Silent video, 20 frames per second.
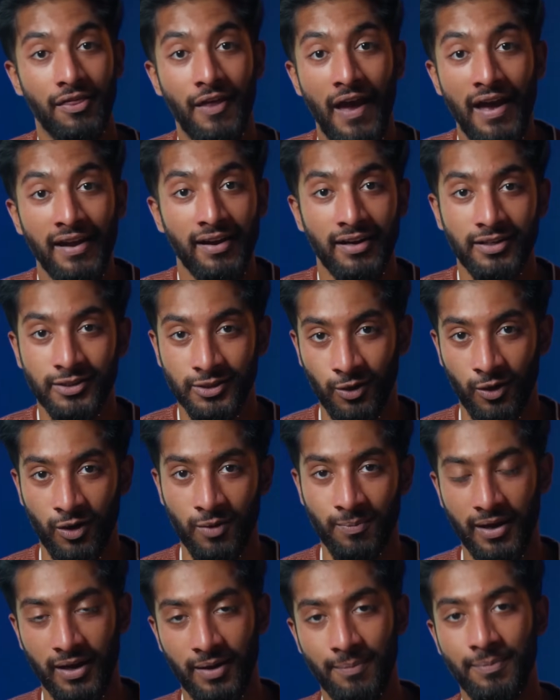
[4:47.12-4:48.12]
then I started
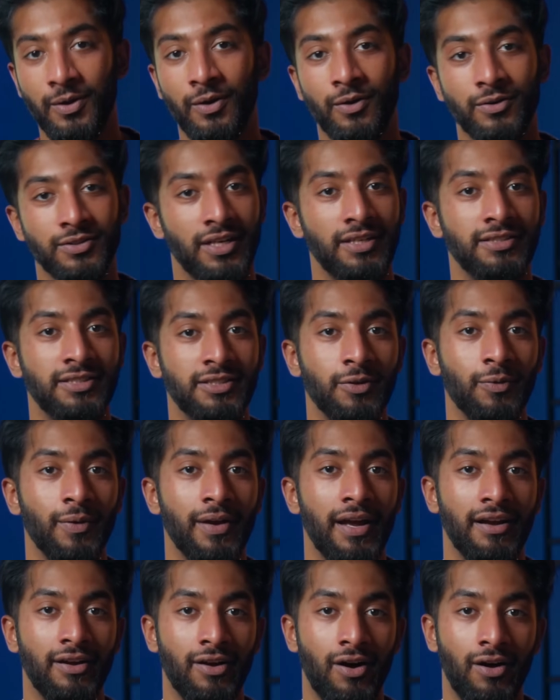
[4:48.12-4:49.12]
my computer science
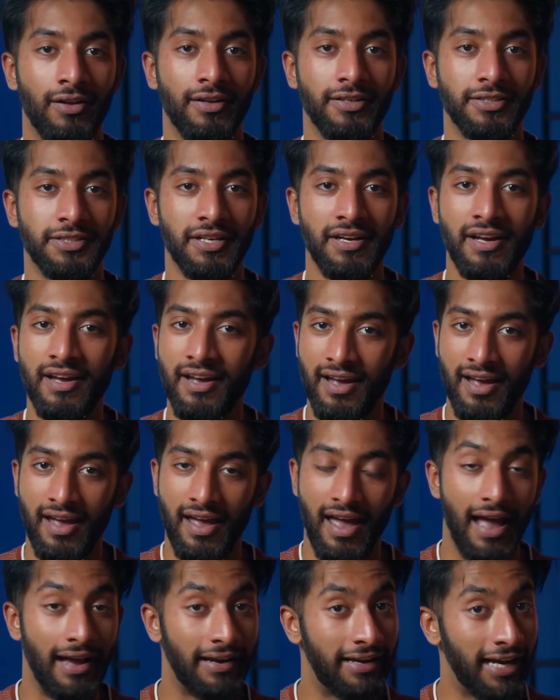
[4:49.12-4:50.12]
degree at college.
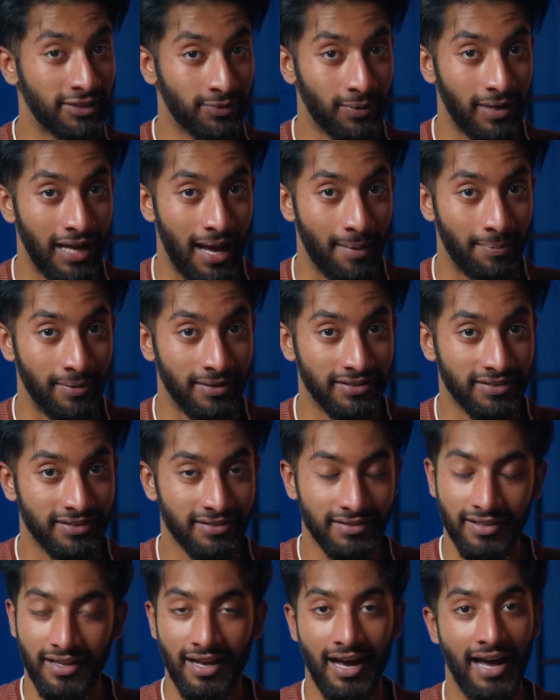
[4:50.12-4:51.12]
And guess what
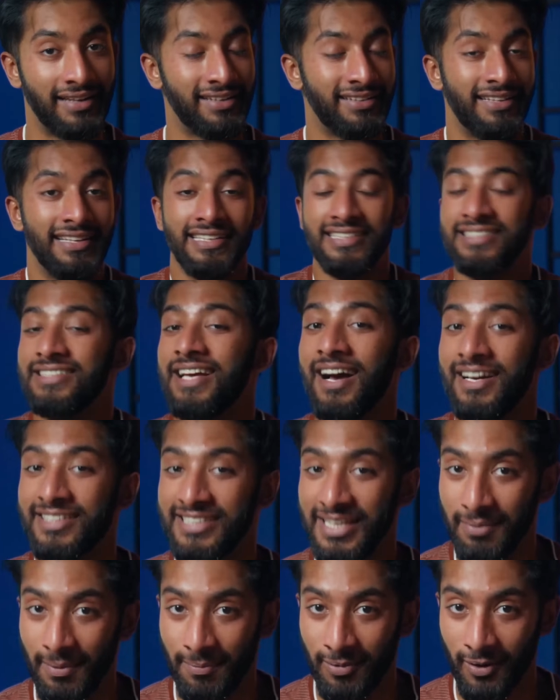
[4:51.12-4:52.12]
happens? I did the exact
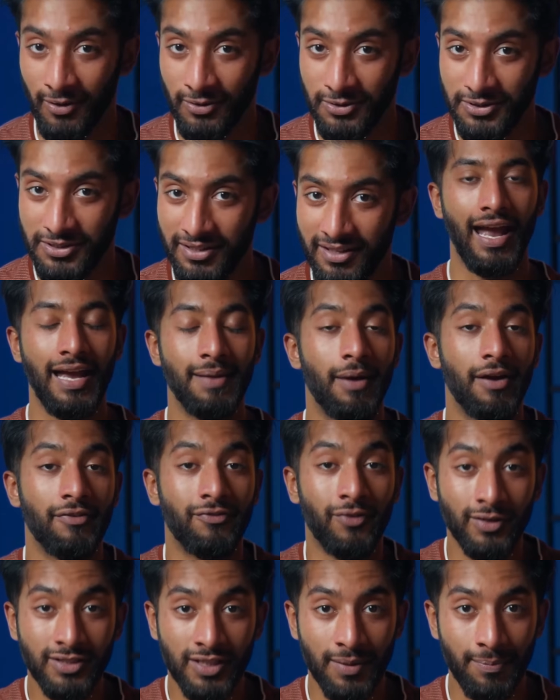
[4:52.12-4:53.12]
same approach. In my
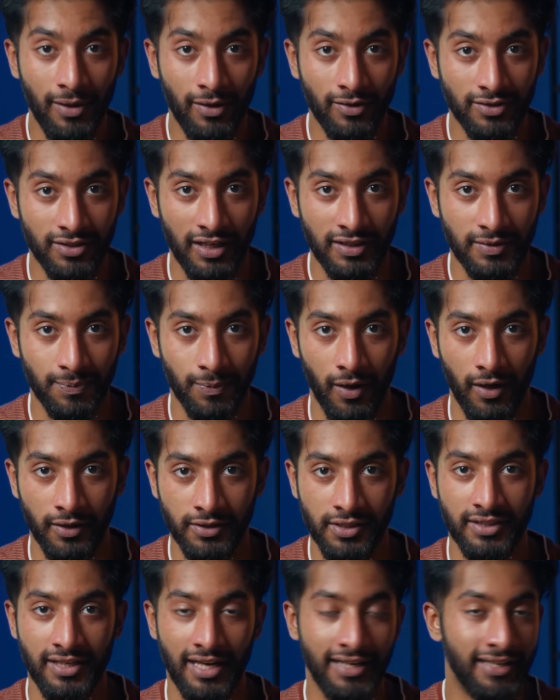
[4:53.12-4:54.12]
first computer science
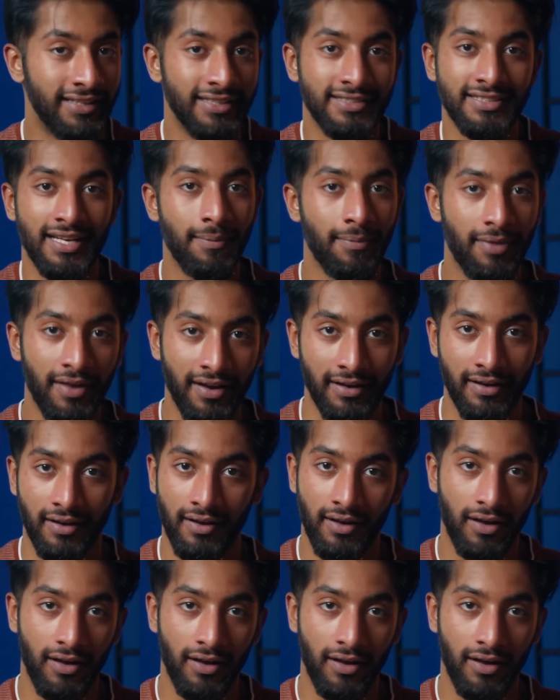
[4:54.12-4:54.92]
project, I did the same thing.